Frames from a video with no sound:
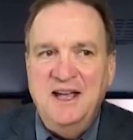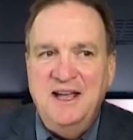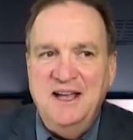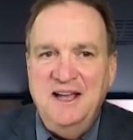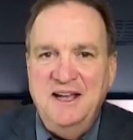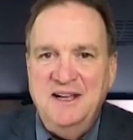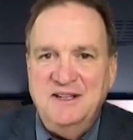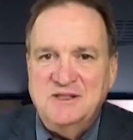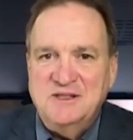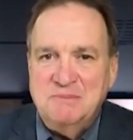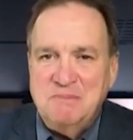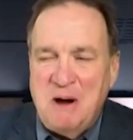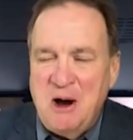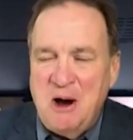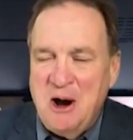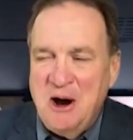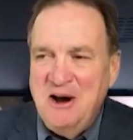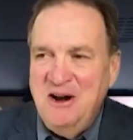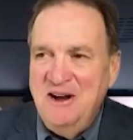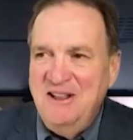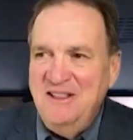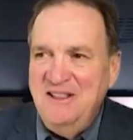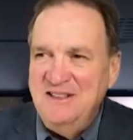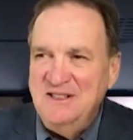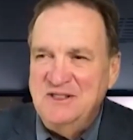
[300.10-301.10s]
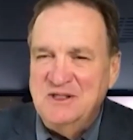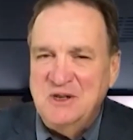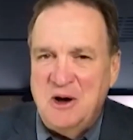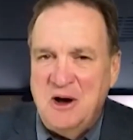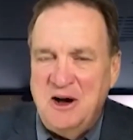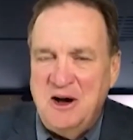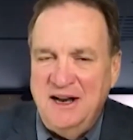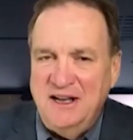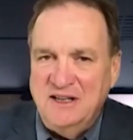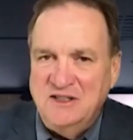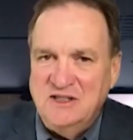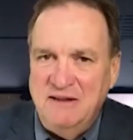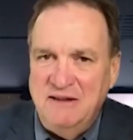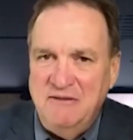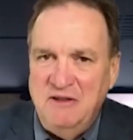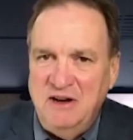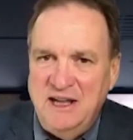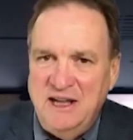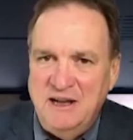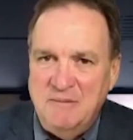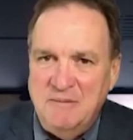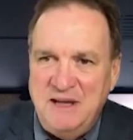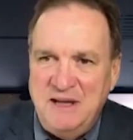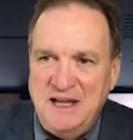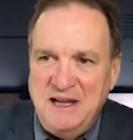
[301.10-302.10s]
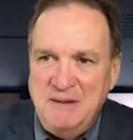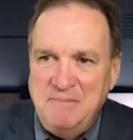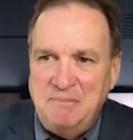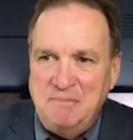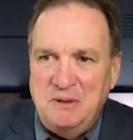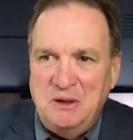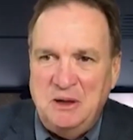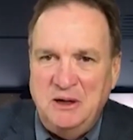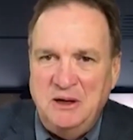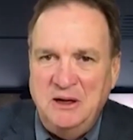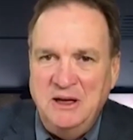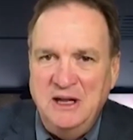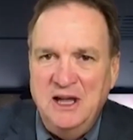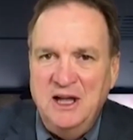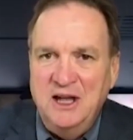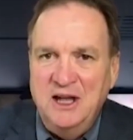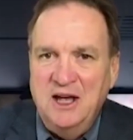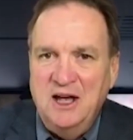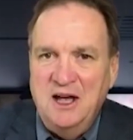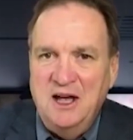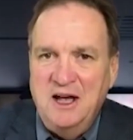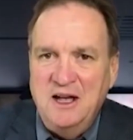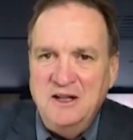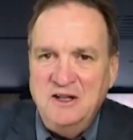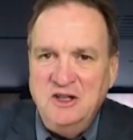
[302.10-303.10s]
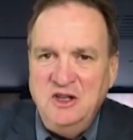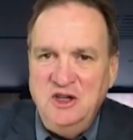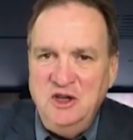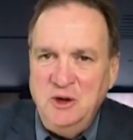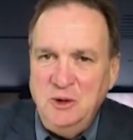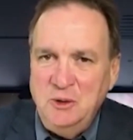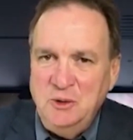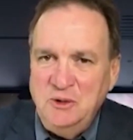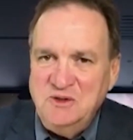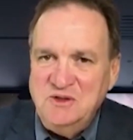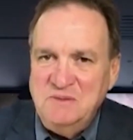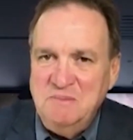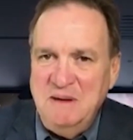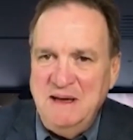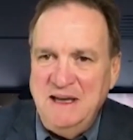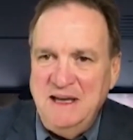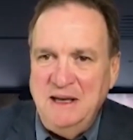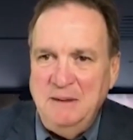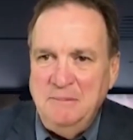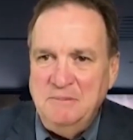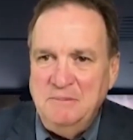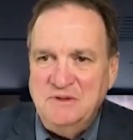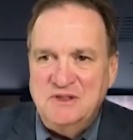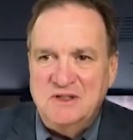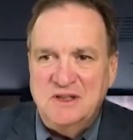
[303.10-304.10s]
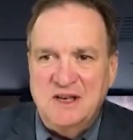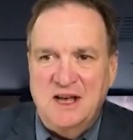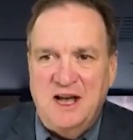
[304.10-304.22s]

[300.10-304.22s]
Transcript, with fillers: It's part of this connectivity, and people use memes